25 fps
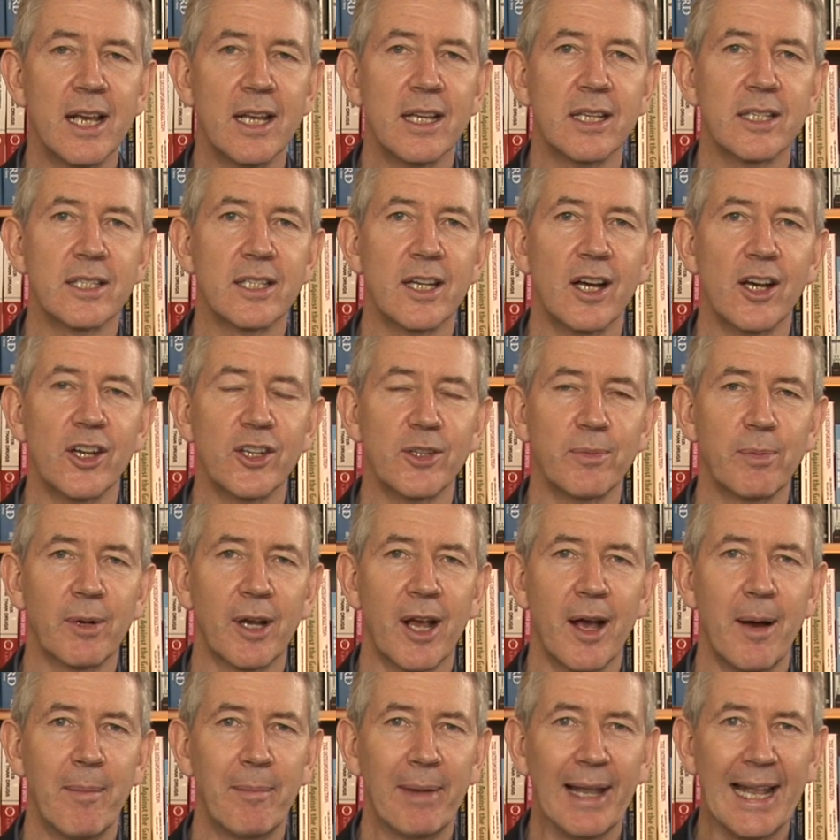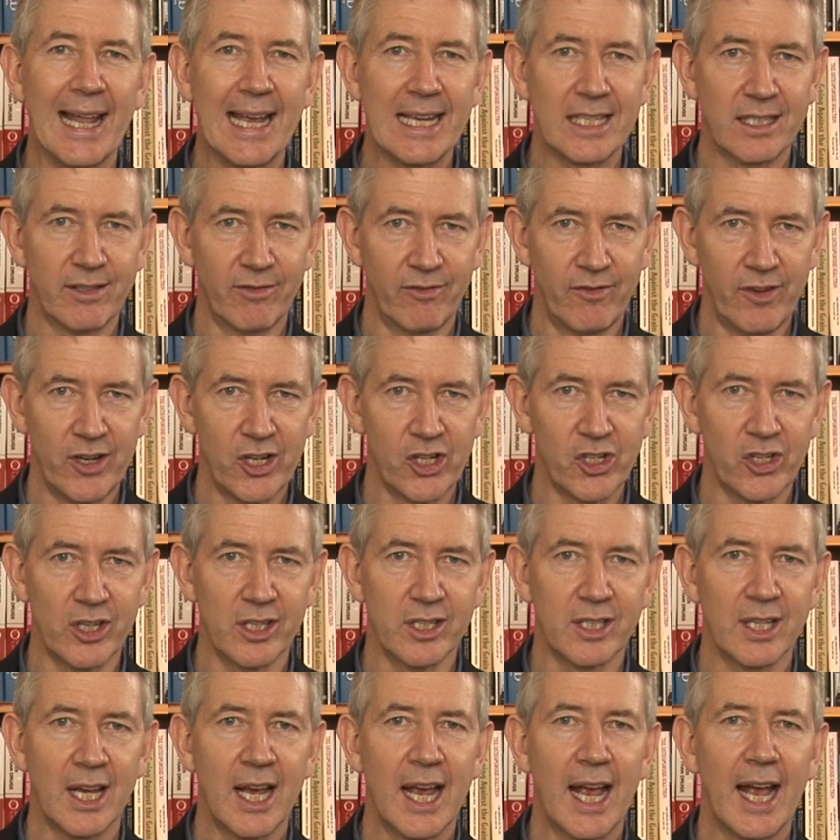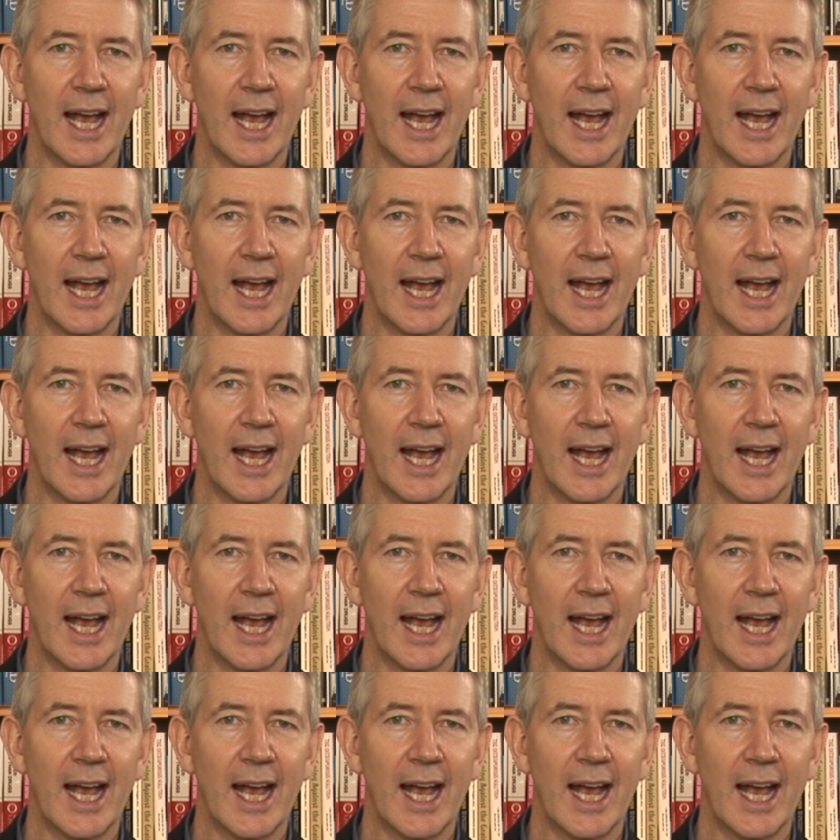start to become less efficient,